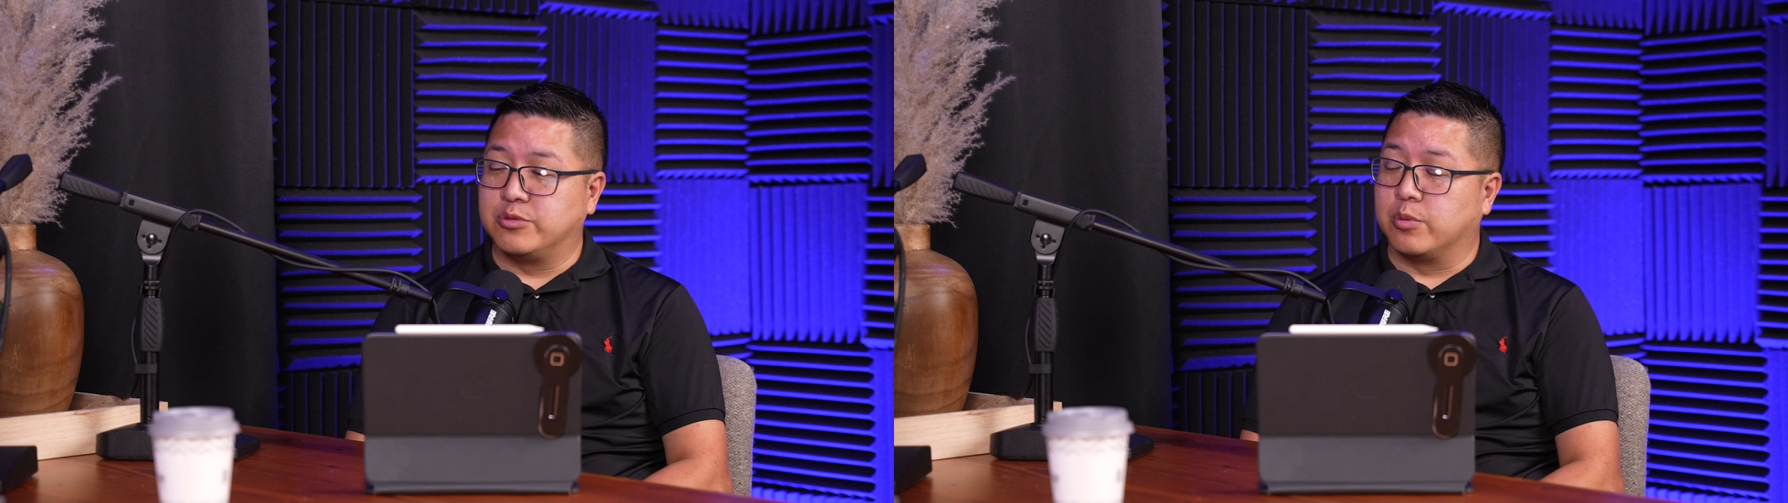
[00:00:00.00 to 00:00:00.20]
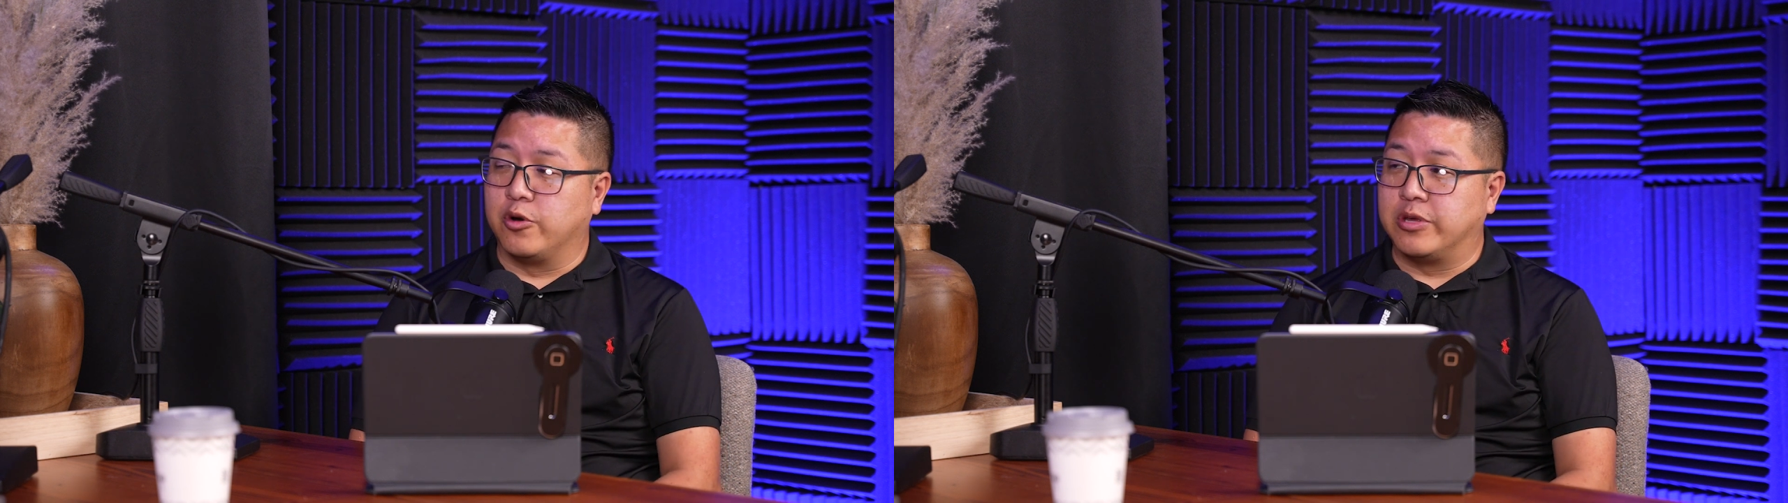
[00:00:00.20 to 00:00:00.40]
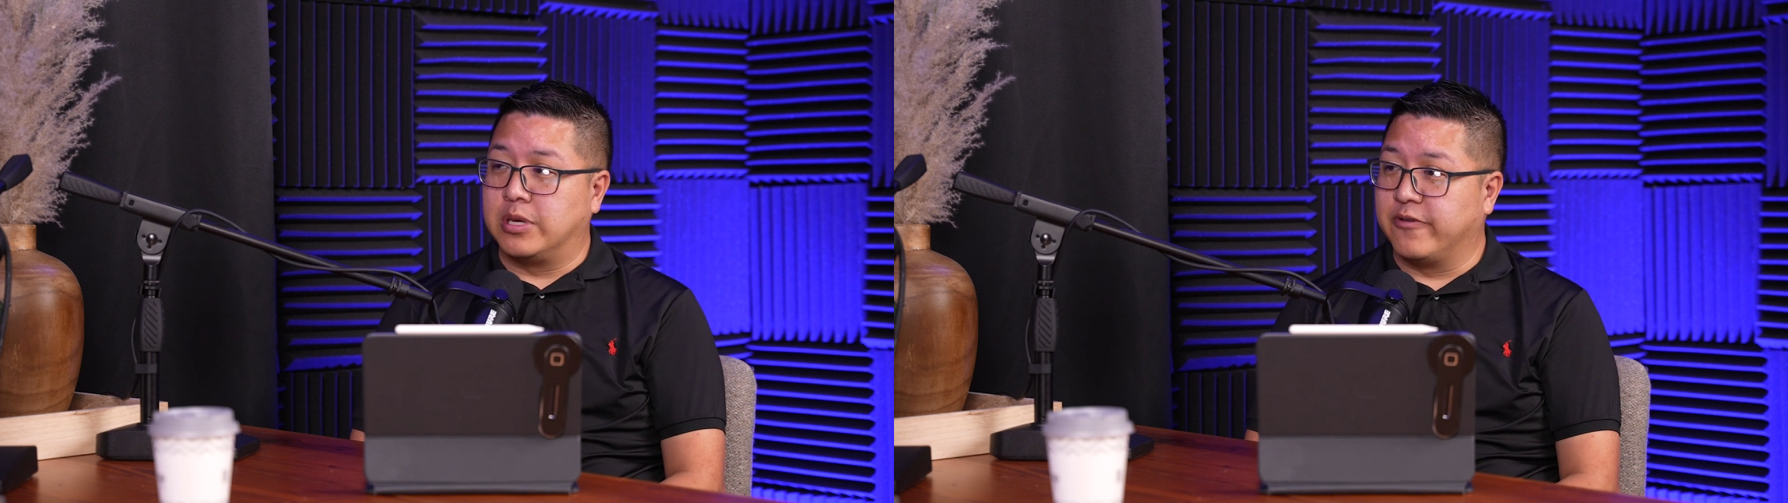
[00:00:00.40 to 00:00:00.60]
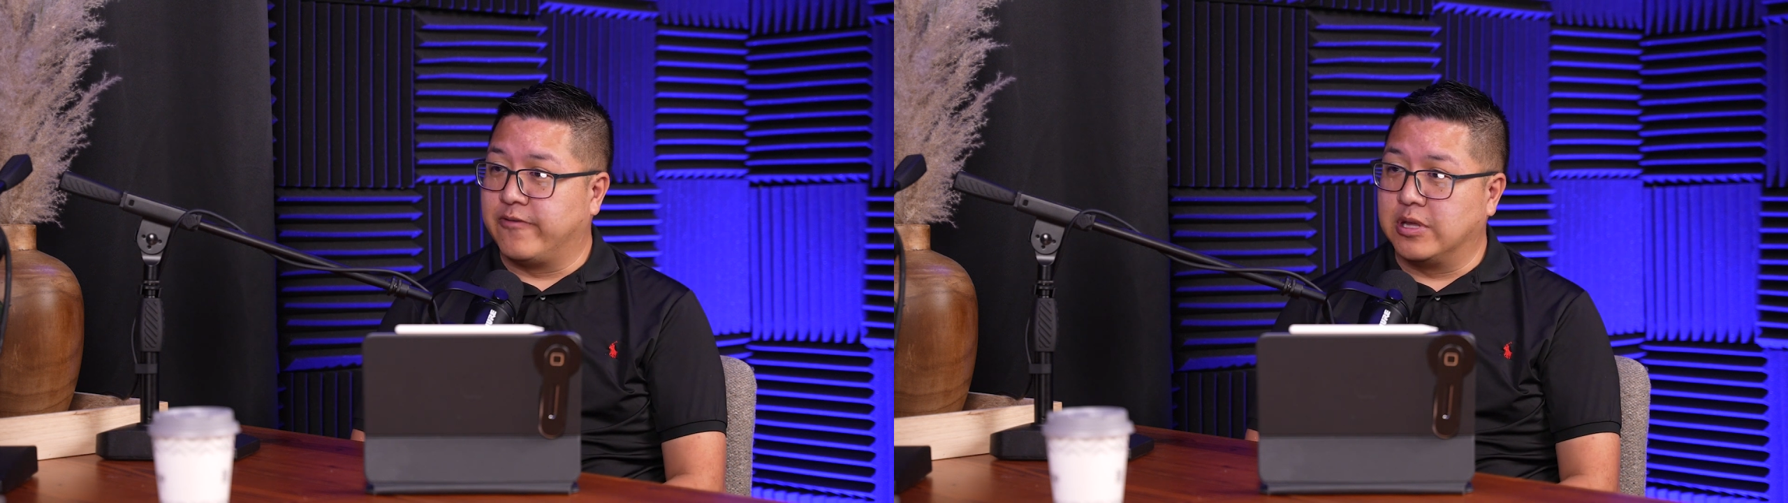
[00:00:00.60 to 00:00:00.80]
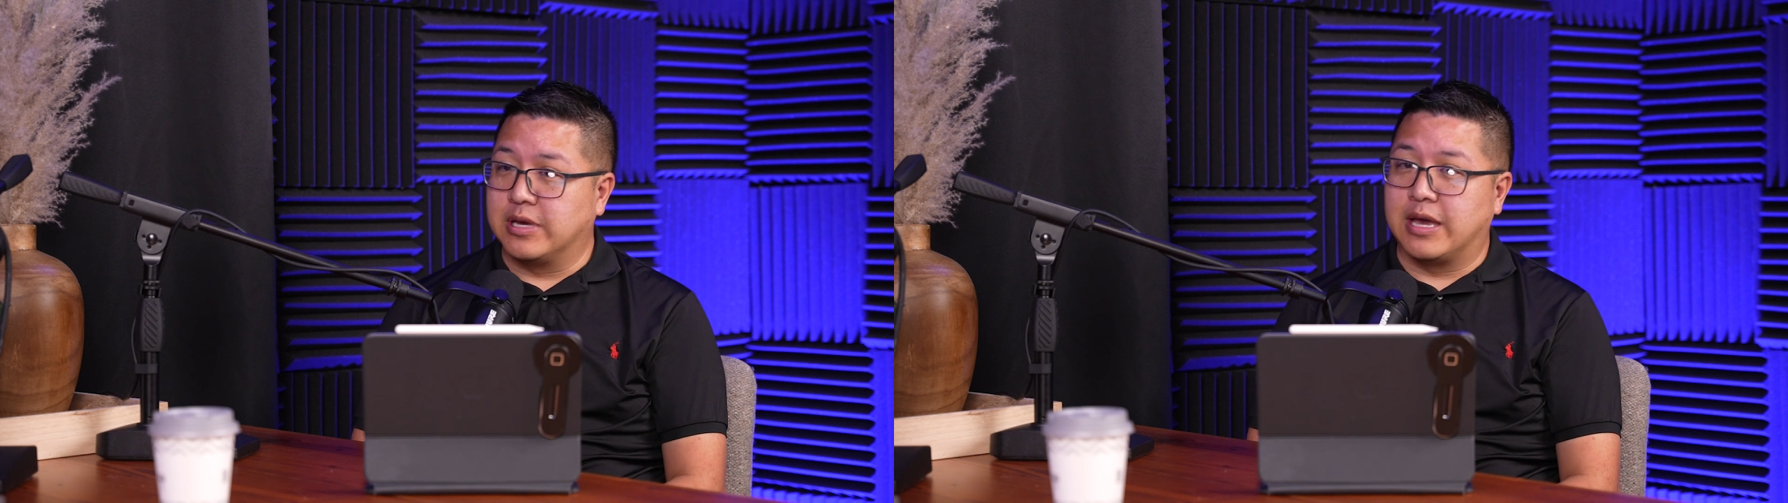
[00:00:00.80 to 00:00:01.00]
We're both
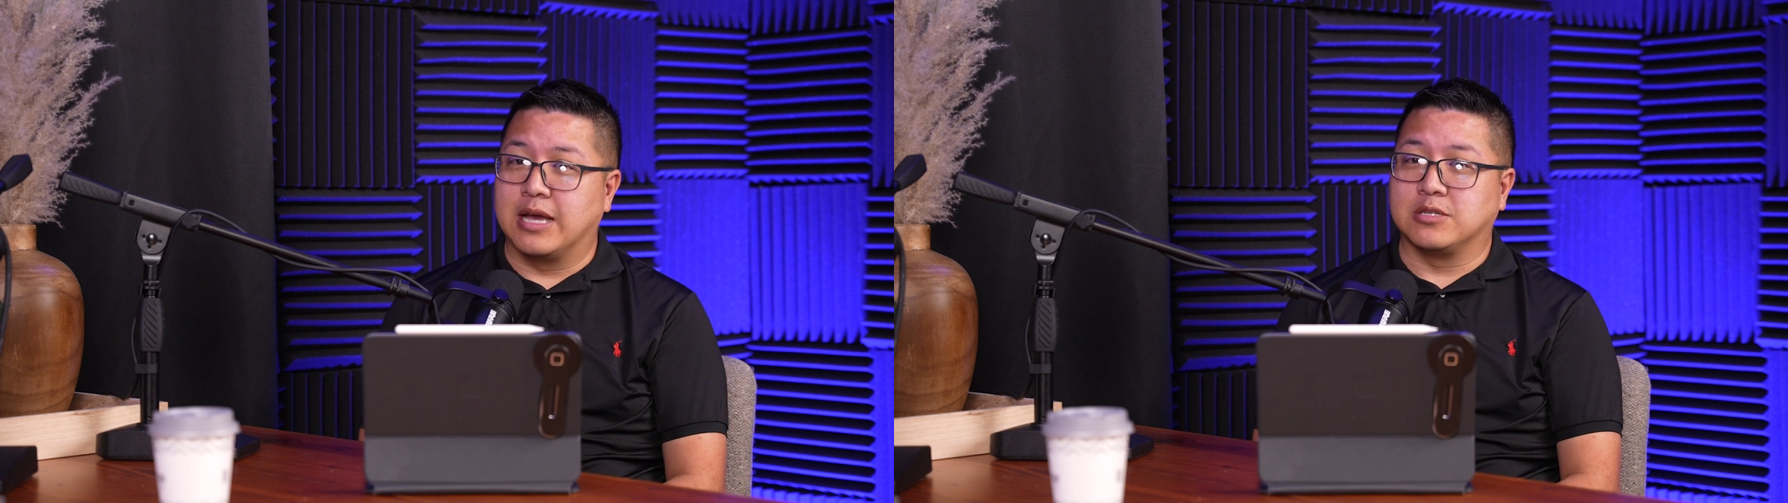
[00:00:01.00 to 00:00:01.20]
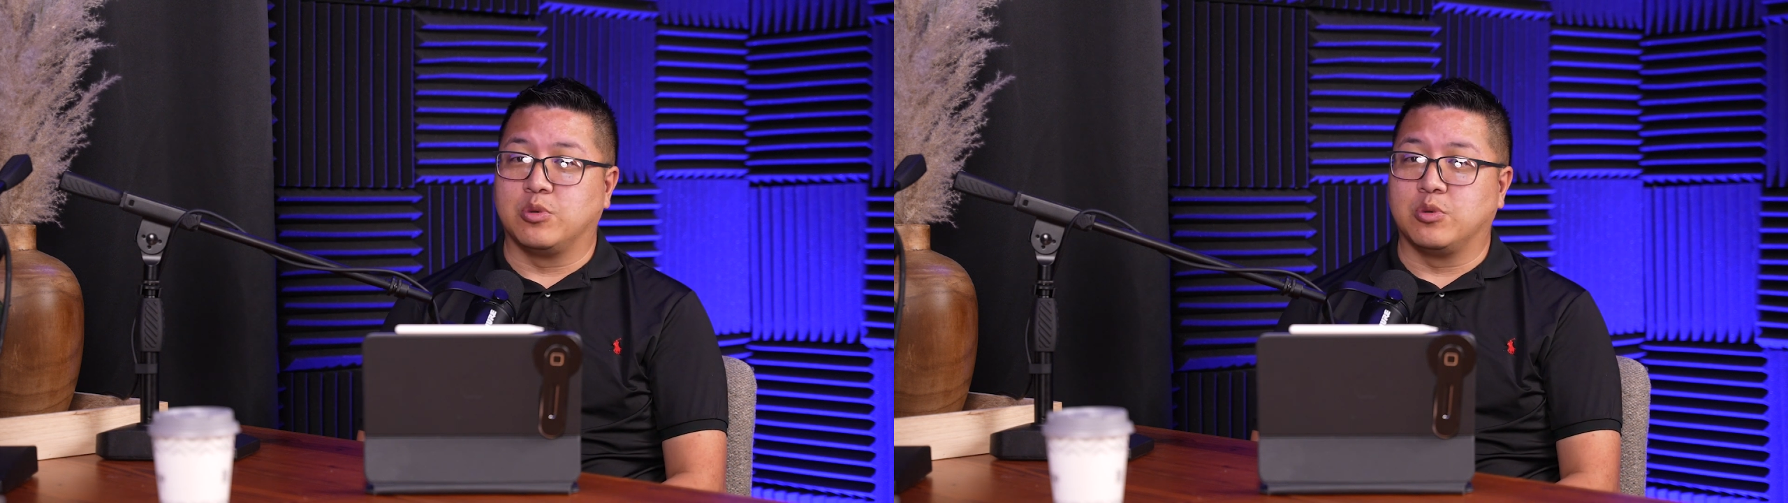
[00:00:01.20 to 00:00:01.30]
hemophiliacs.